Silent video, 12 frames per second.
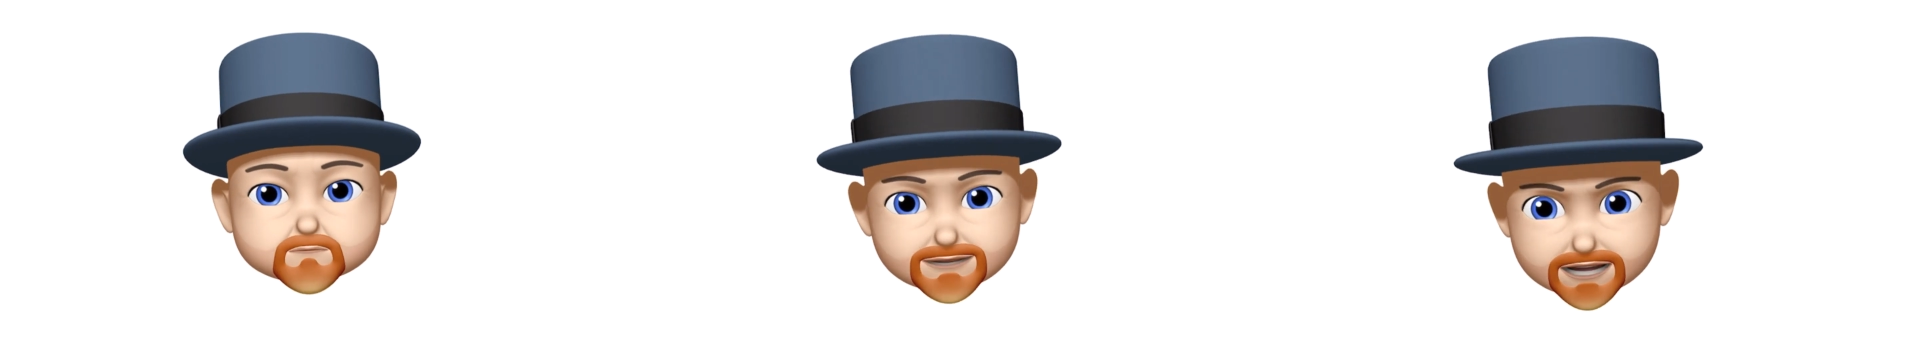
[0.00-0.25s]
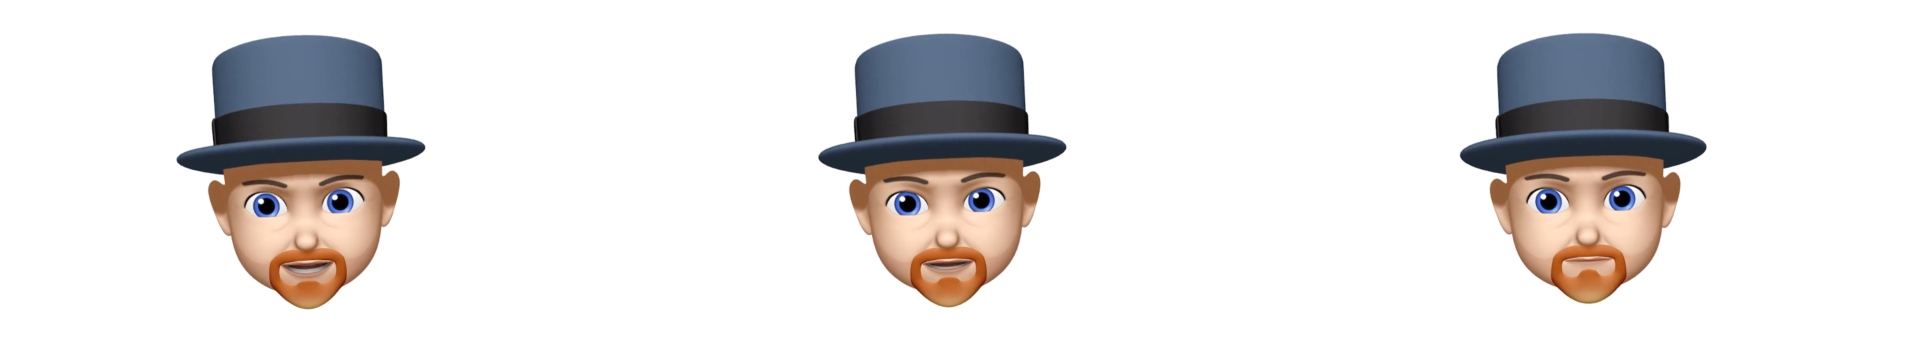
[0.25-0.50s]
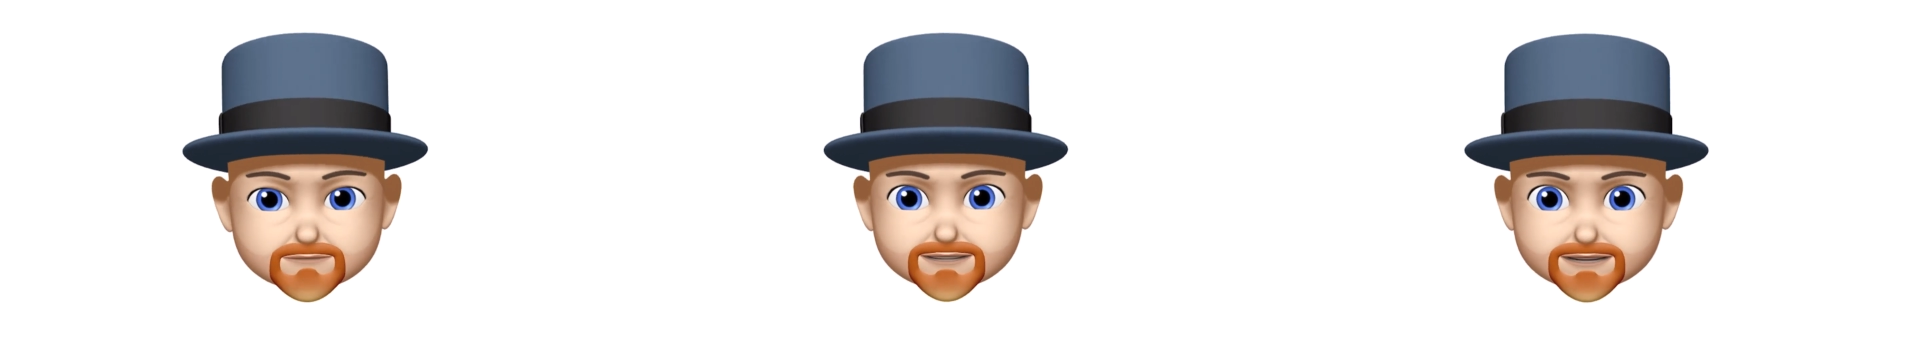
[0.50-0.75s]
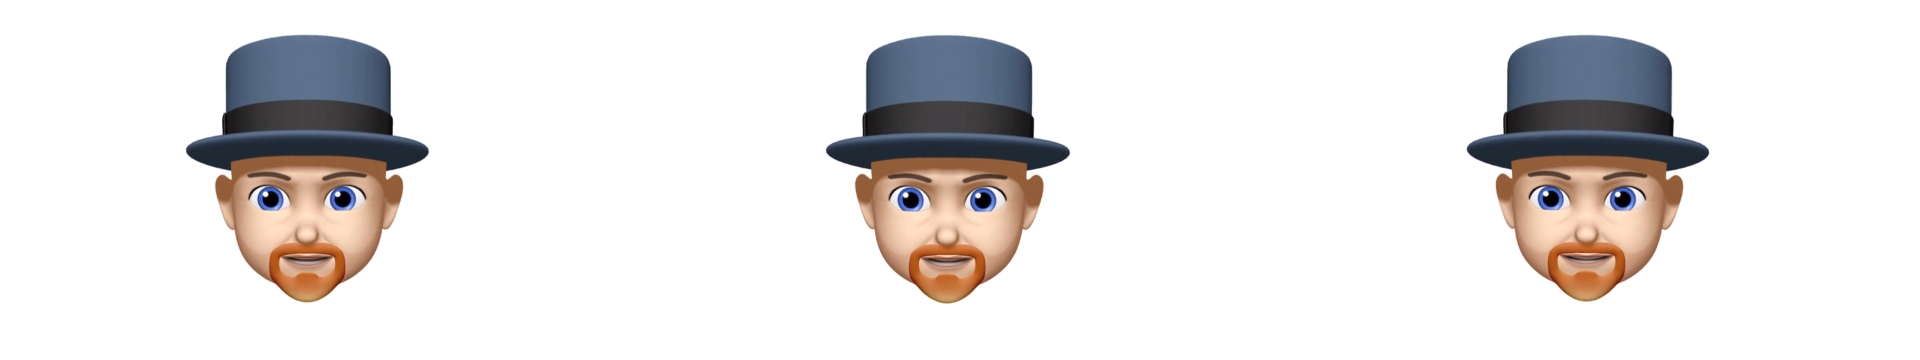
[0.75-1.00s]
But how
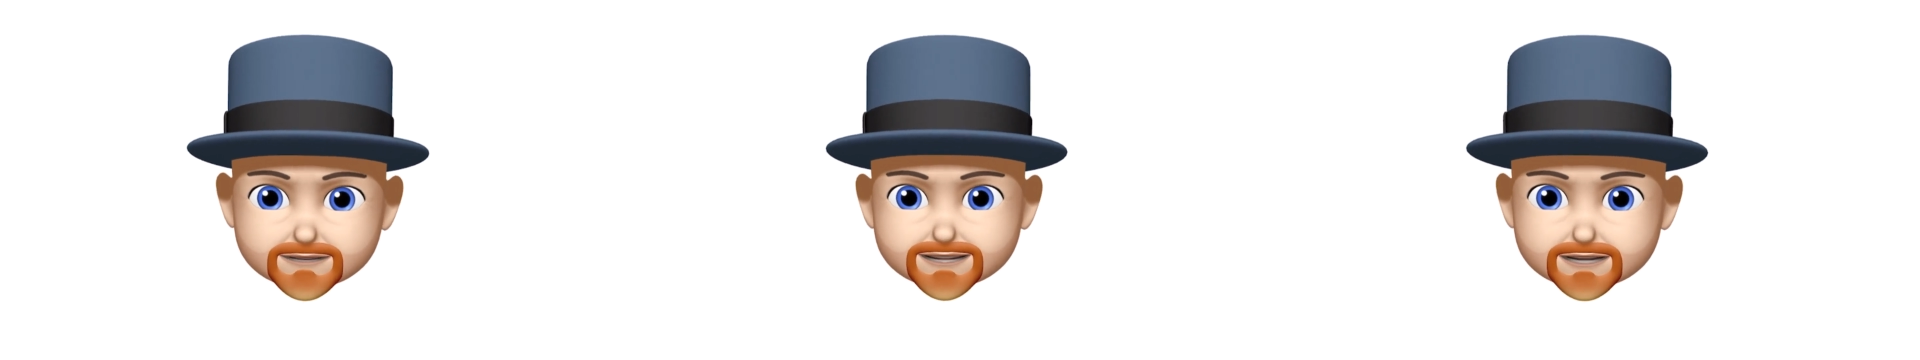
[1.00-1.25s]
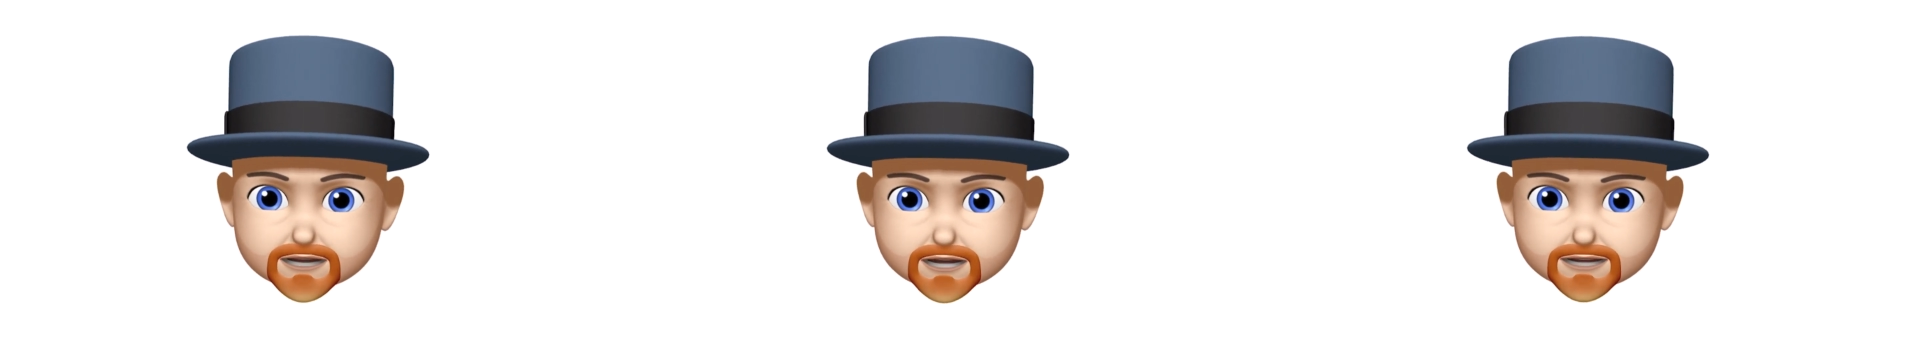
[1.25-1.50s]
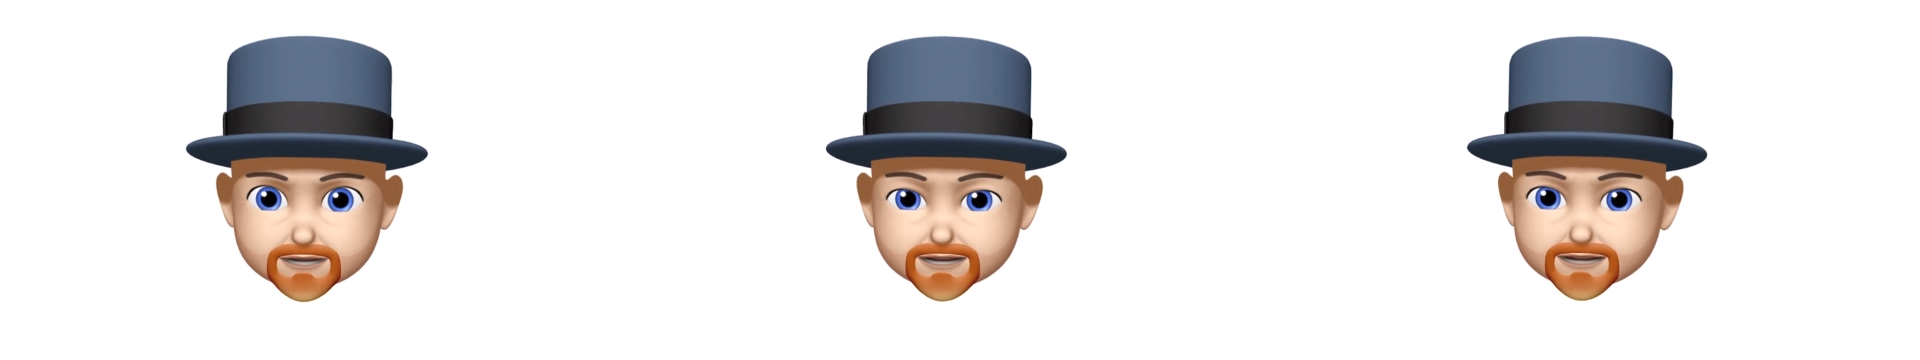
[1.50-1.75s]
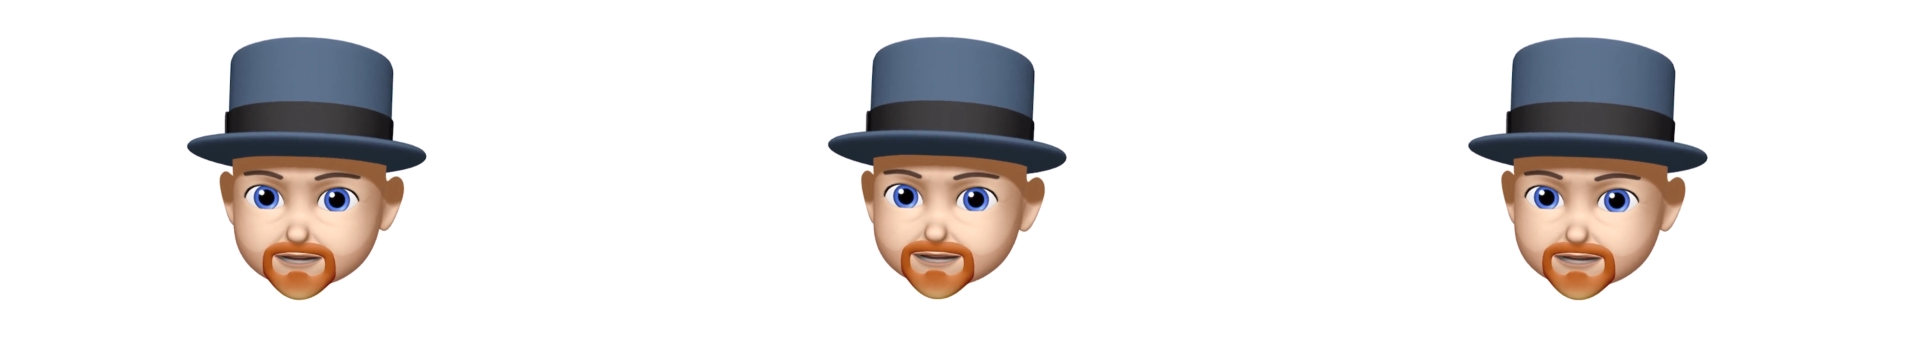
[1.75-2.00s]
does such
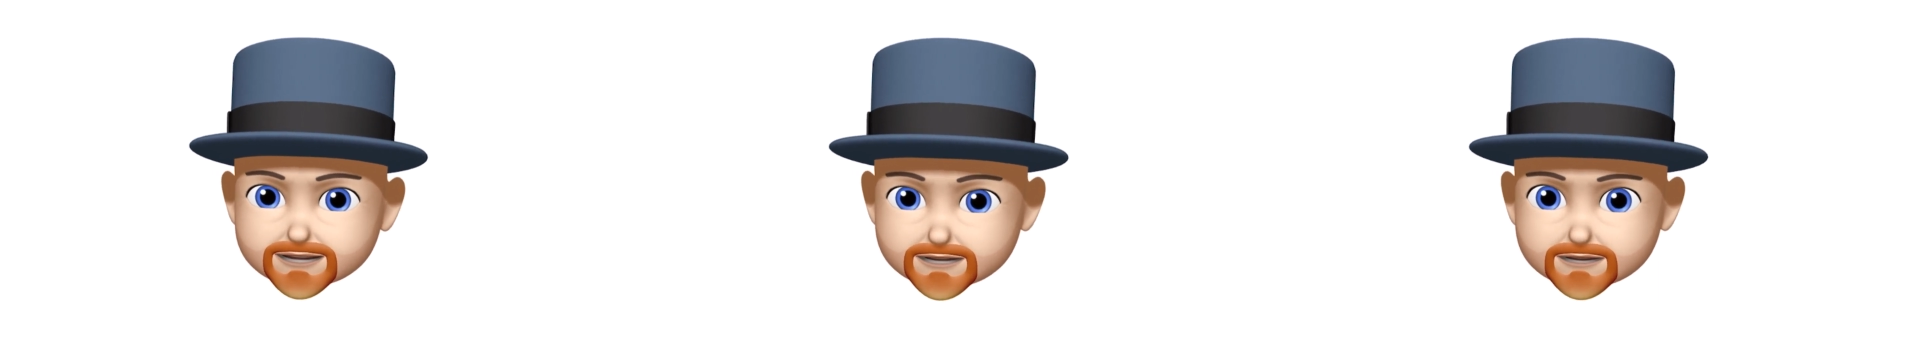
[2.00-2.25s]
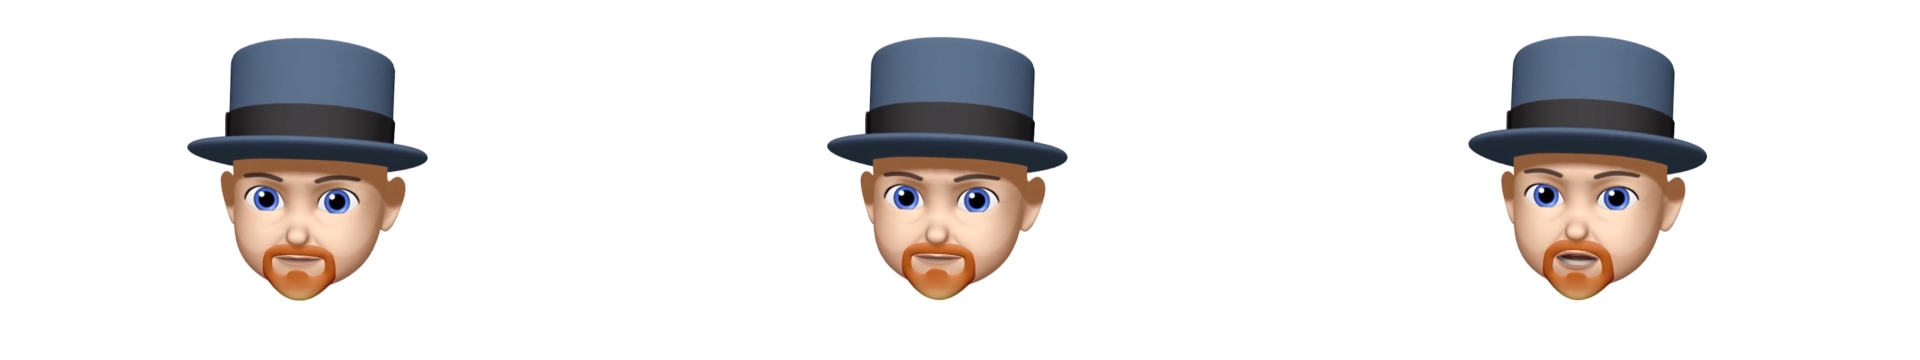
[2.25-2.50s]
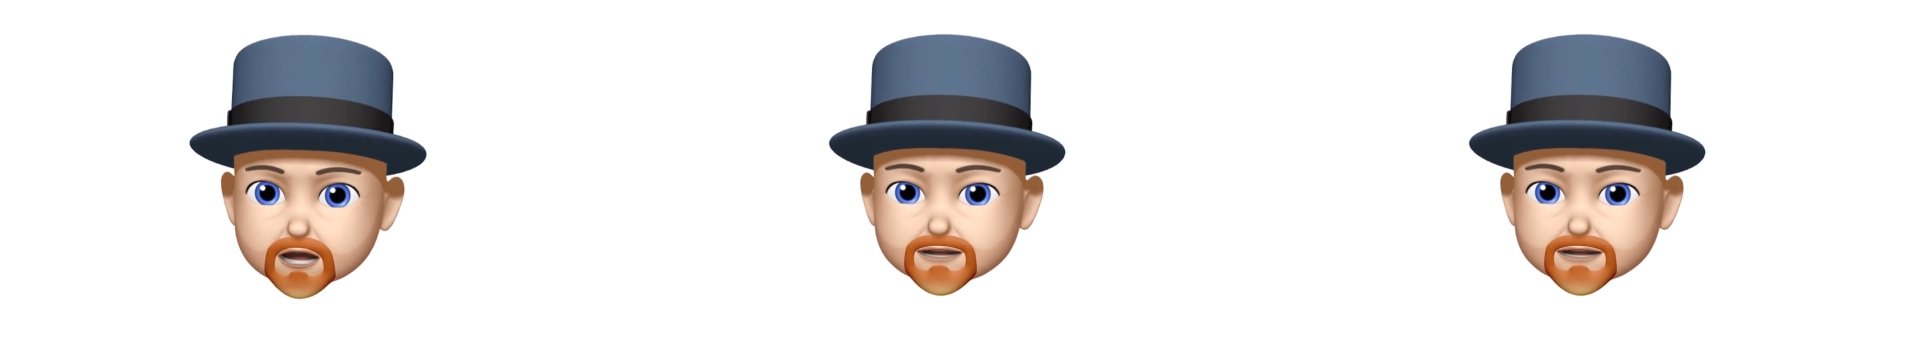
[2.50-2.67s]
a